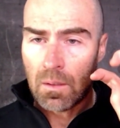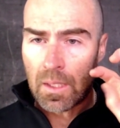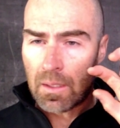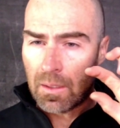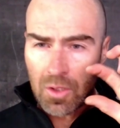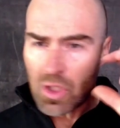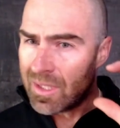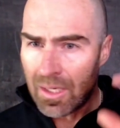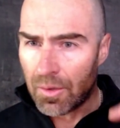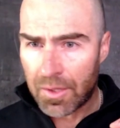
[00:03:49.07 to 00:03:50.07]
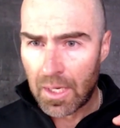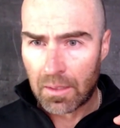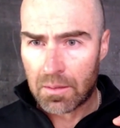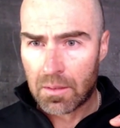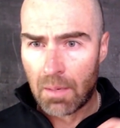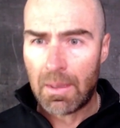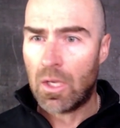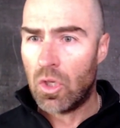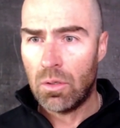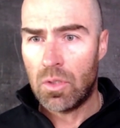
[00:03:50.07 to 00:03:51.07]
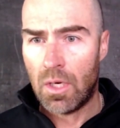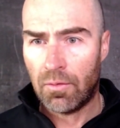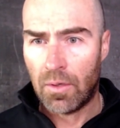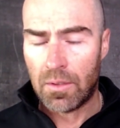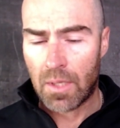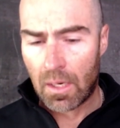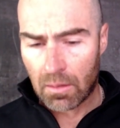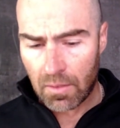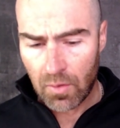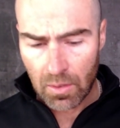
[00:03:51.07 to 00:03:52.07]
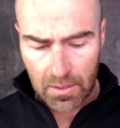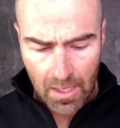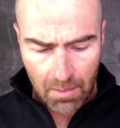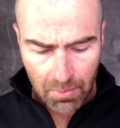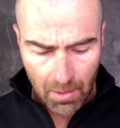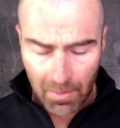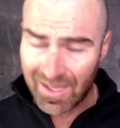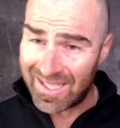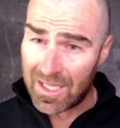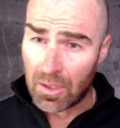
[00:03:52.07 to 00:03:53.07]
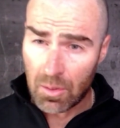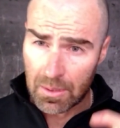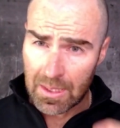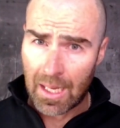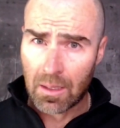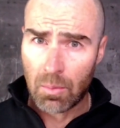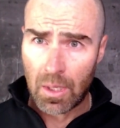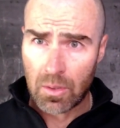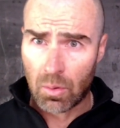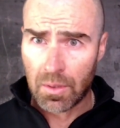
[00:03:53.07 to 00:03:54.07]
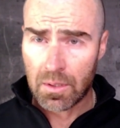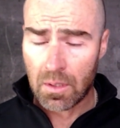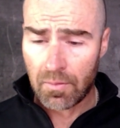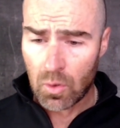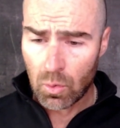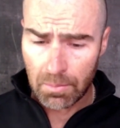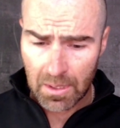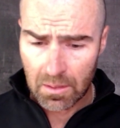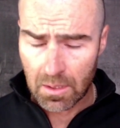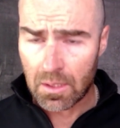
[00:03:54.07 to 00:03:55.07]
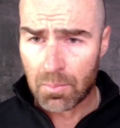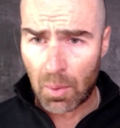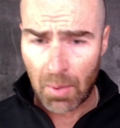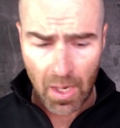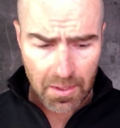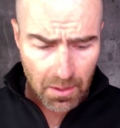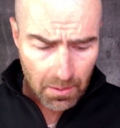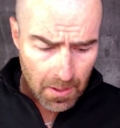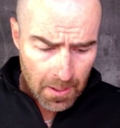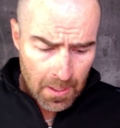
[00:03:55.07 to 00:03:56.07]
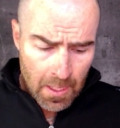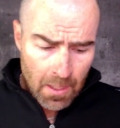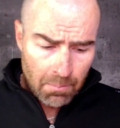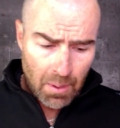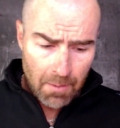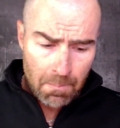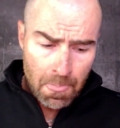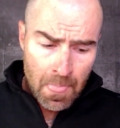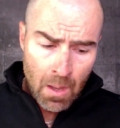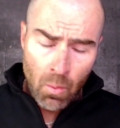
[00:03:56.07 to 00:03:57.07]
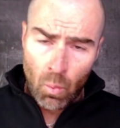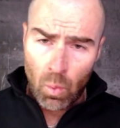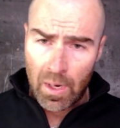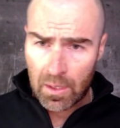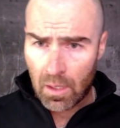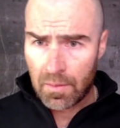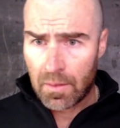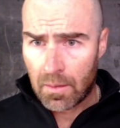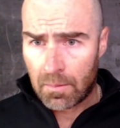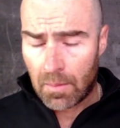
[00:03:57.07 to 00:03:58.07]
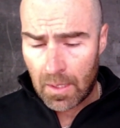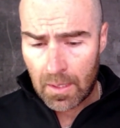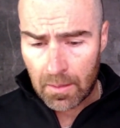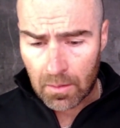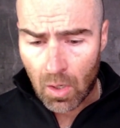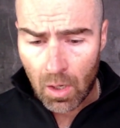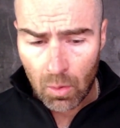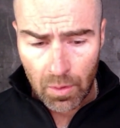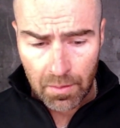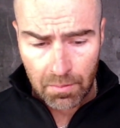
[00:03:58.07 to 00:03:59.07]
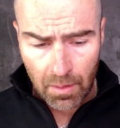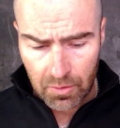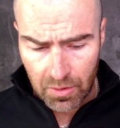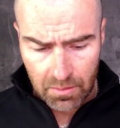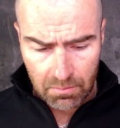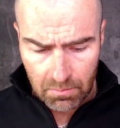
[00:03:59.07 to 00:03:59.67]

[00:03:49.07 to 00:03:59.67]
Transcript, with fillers: Like just little things can make a huge difference. And I'll give you an example. I'm not going to tell you exactly what I told this individual because it is proprietary. But when I got on the uh, call with, I'll just,